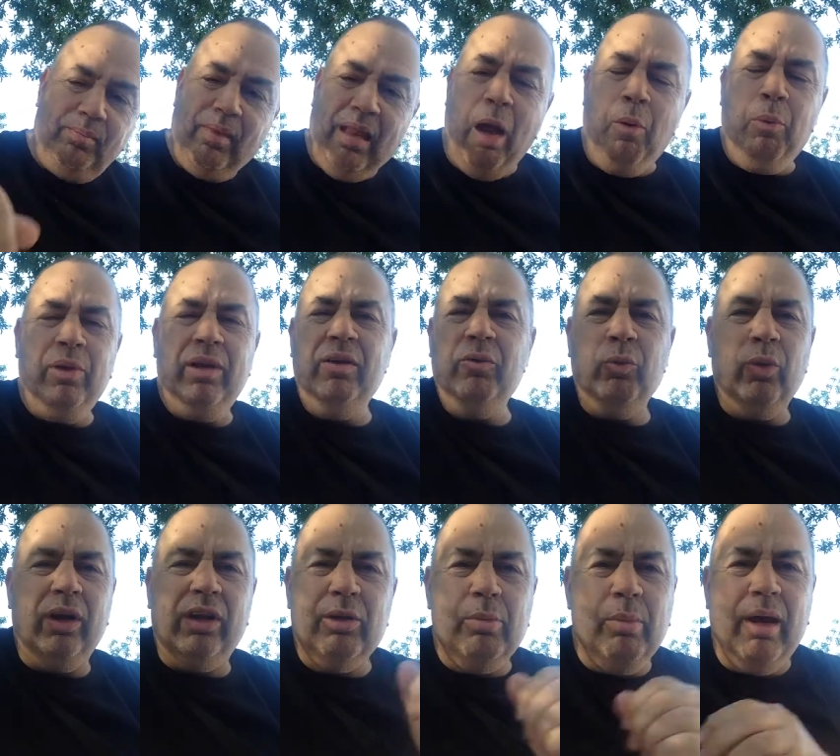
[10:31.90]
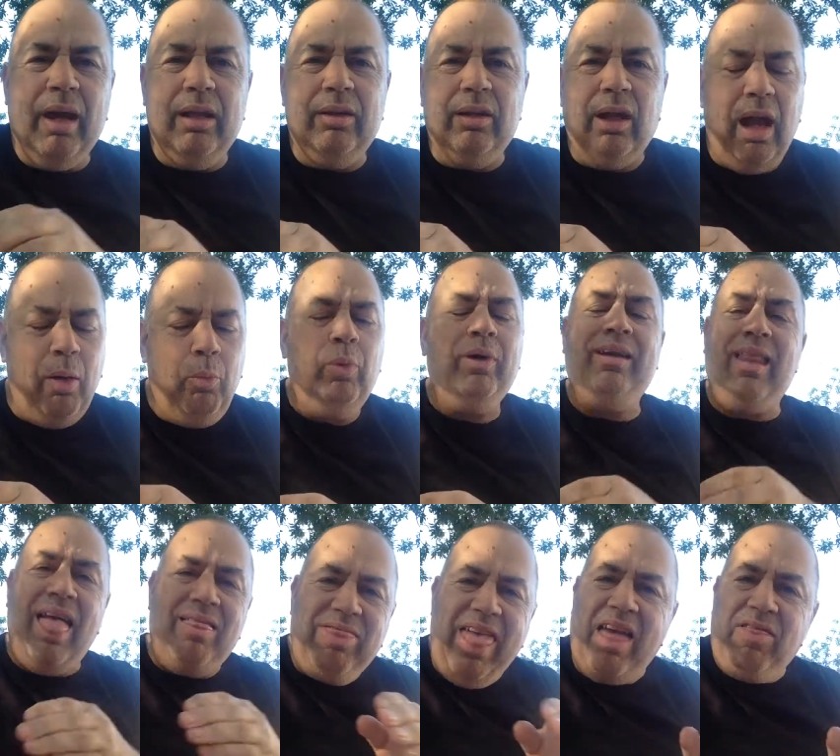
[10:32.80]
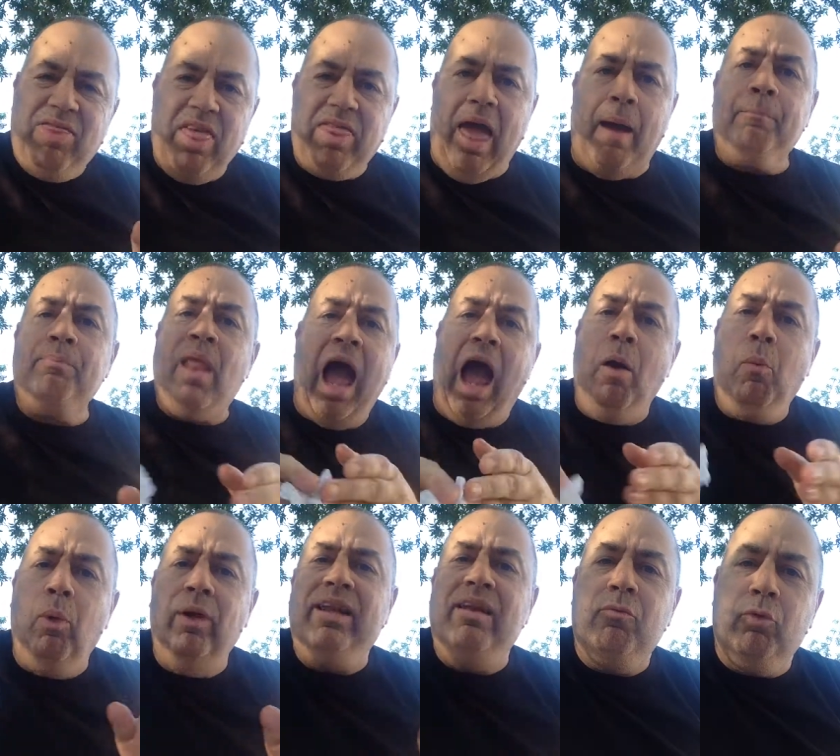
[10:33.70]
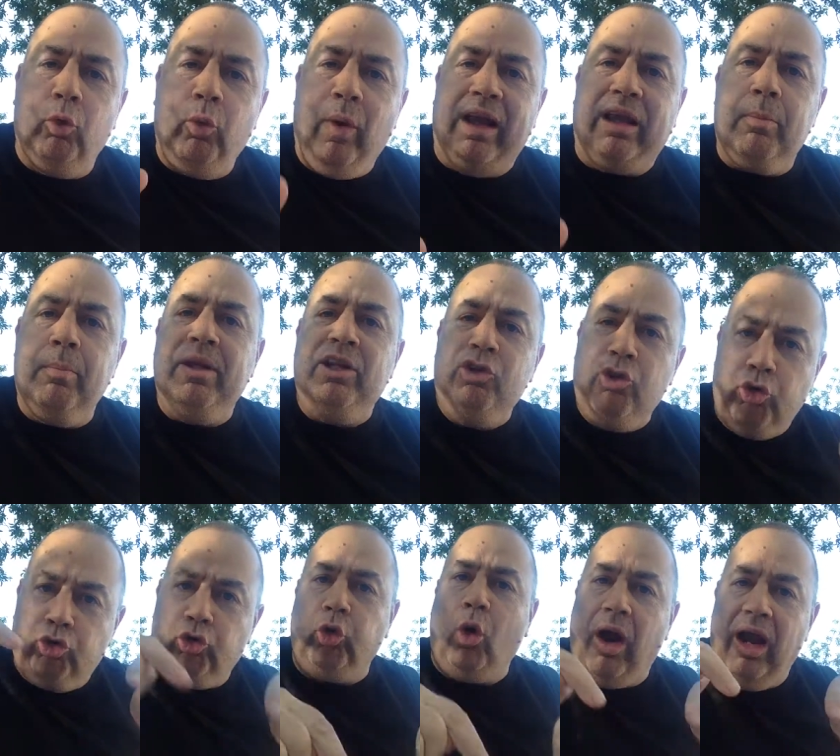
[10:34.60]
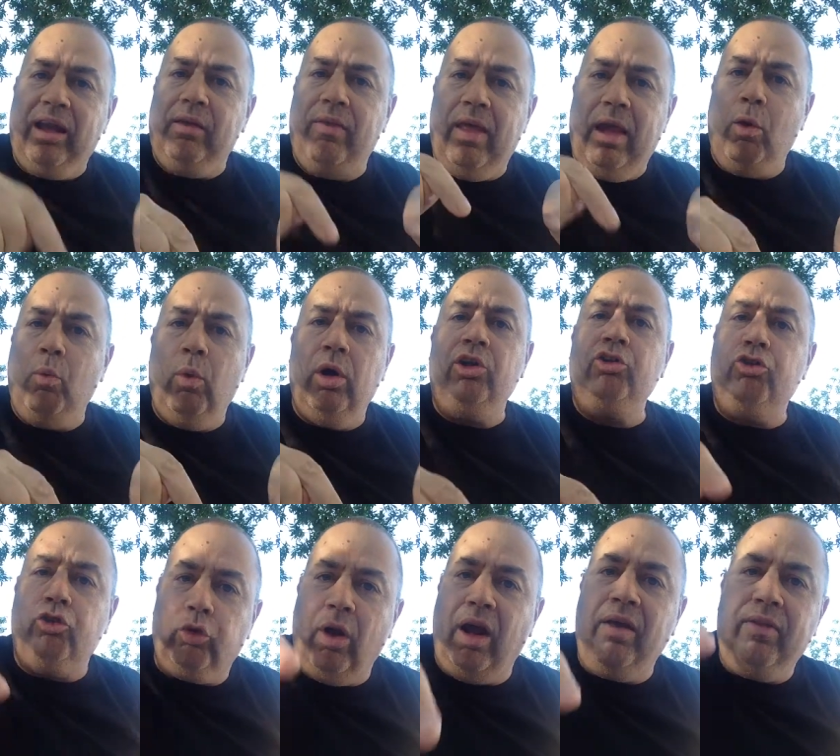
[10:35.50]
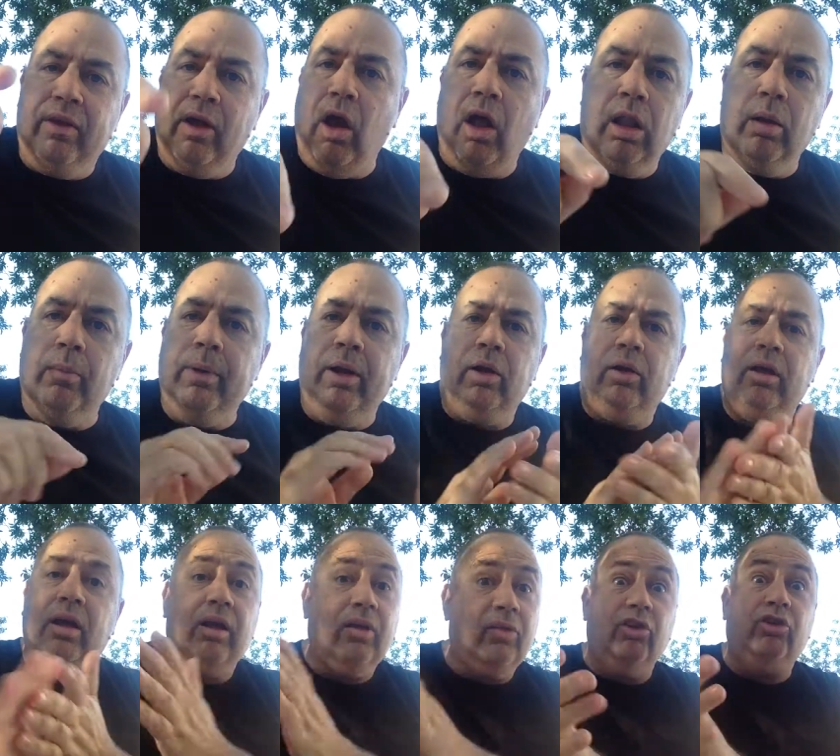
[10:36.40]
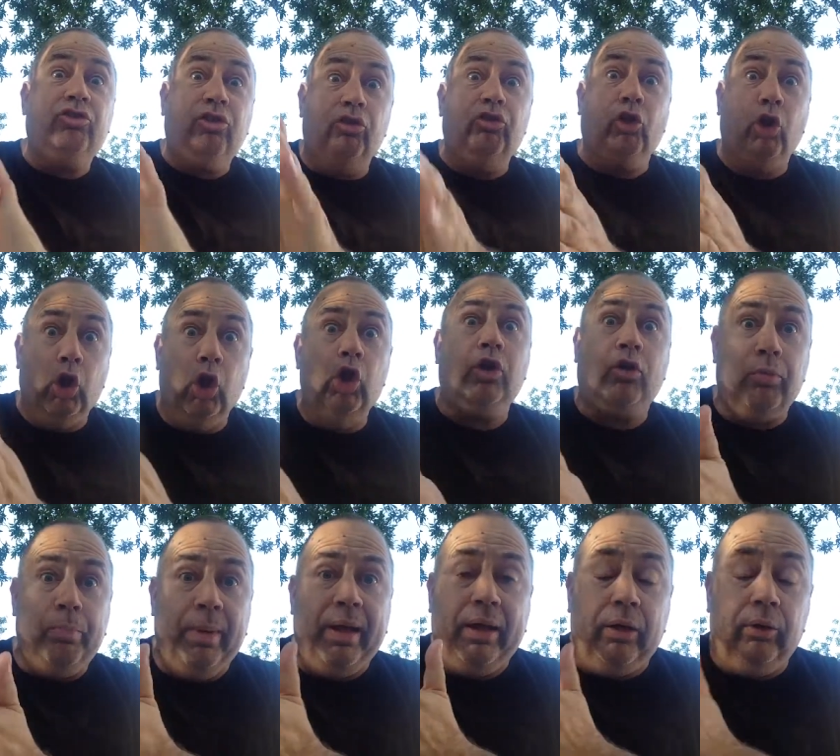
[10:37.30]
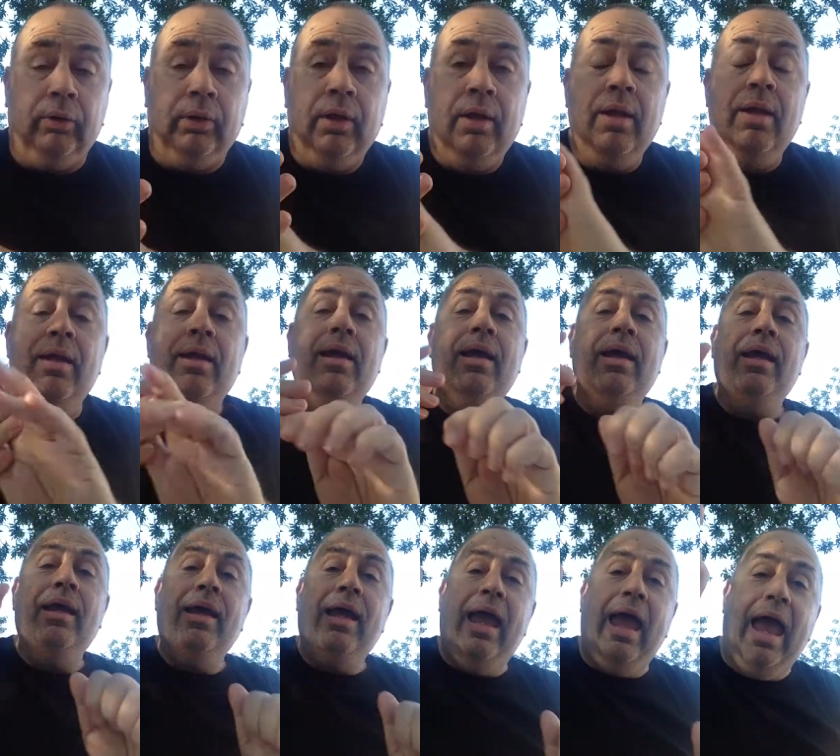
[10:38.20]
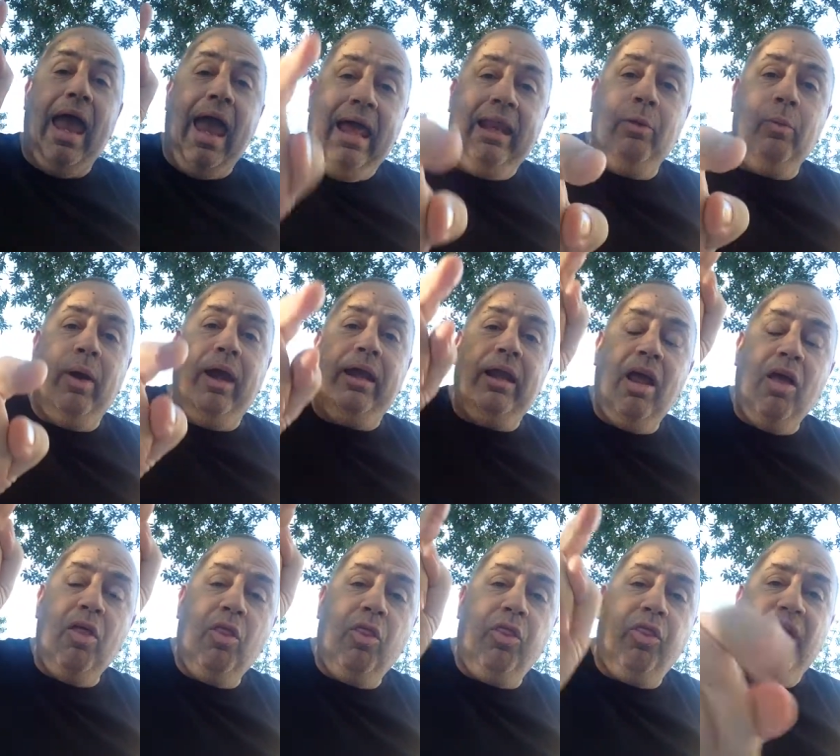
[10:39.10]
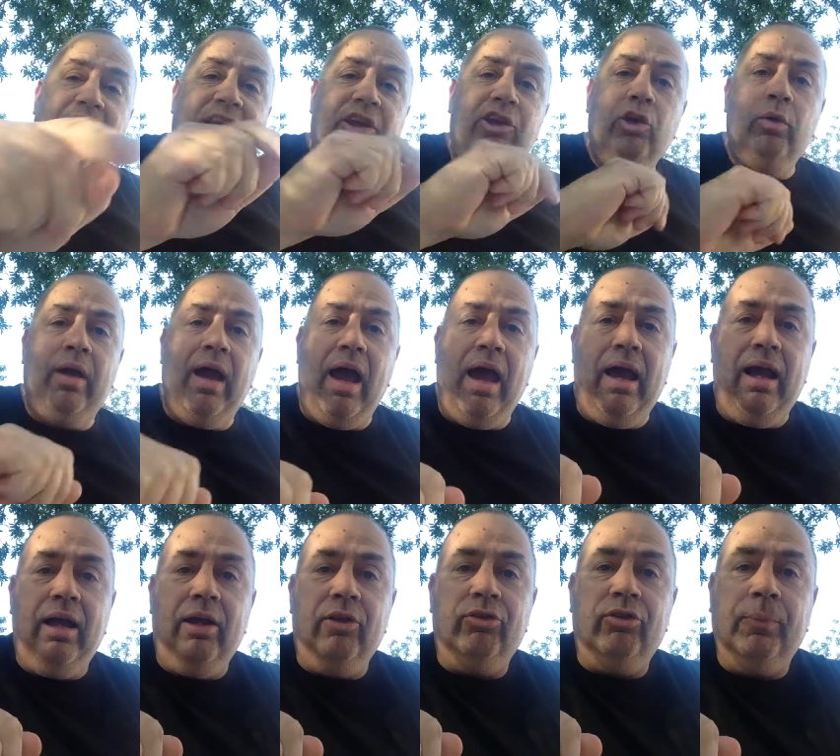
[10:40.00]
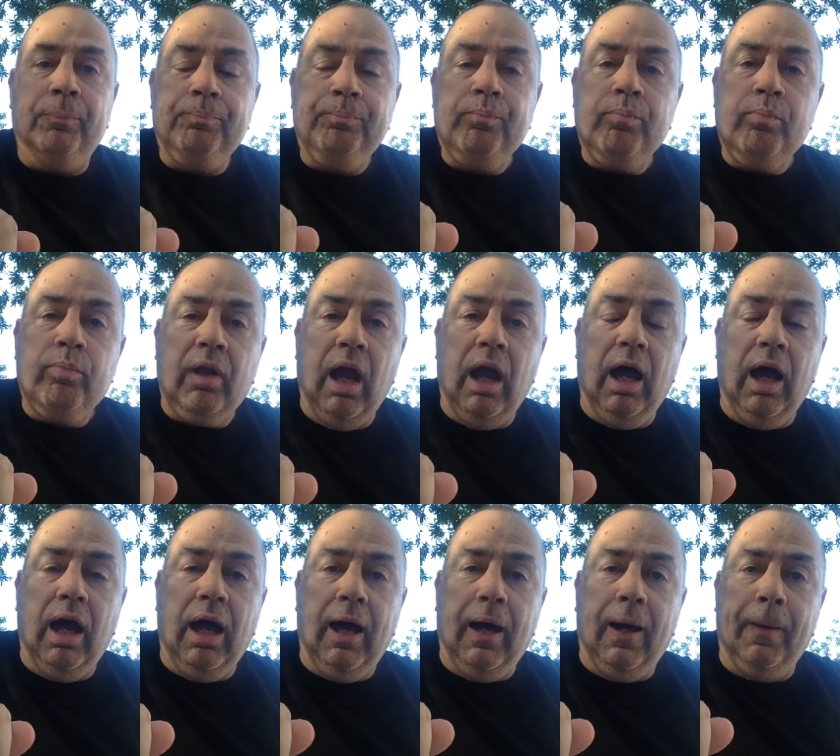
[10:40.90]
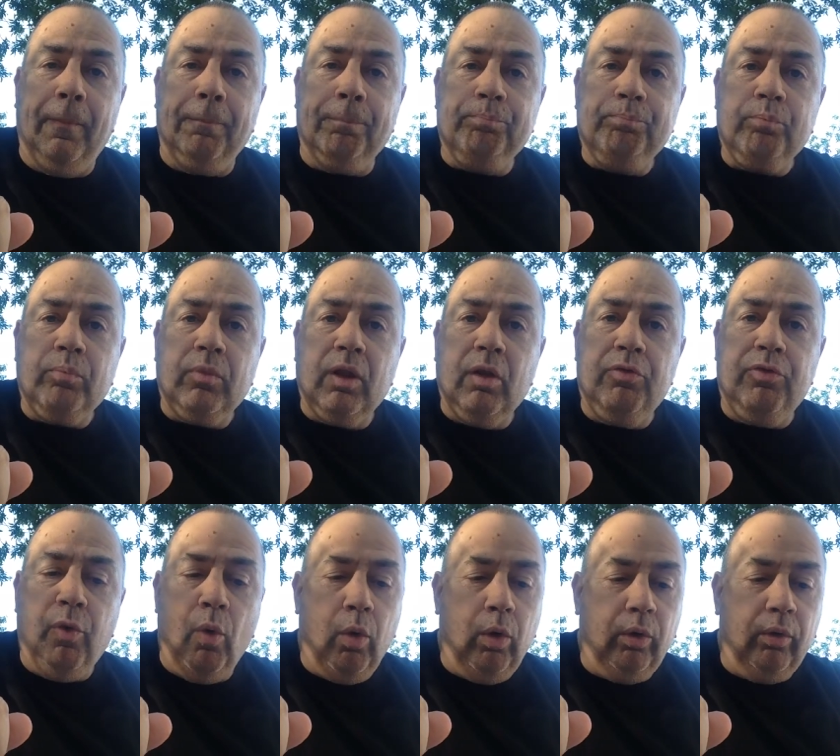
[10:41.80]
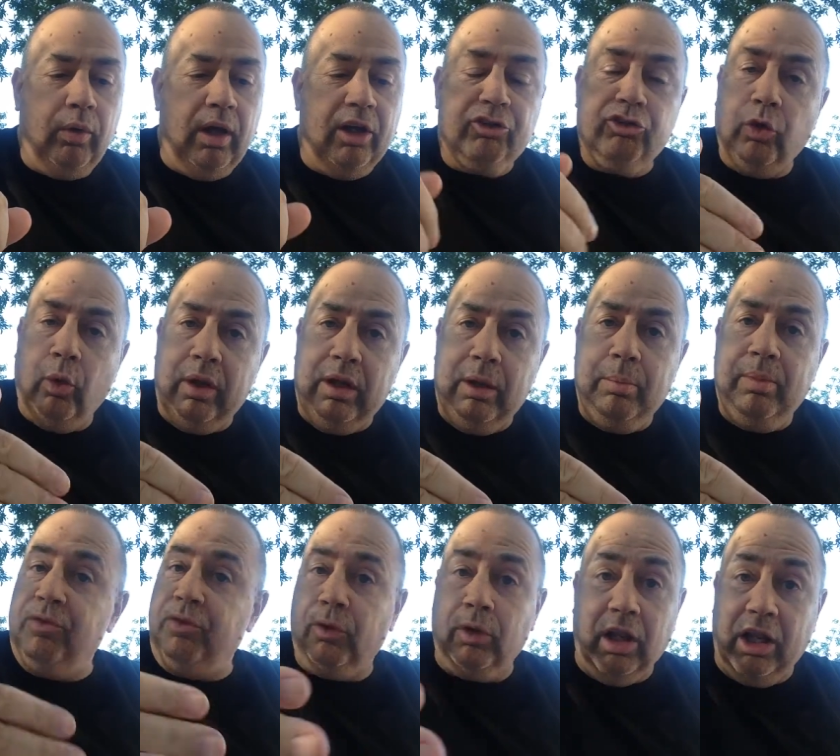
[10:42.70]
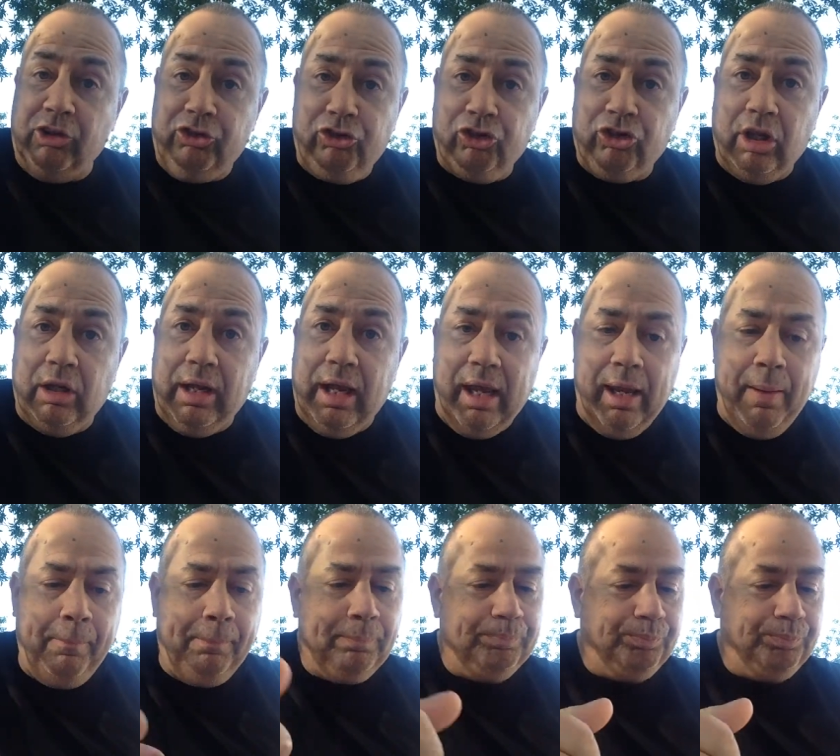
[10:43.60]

I wouldn't even recommend. I would that, that, that. I wouldn't even recommend you trying that one. Try the All American because it just looks better. Anyway, thank you guys um, for uh, joining me for lunch today,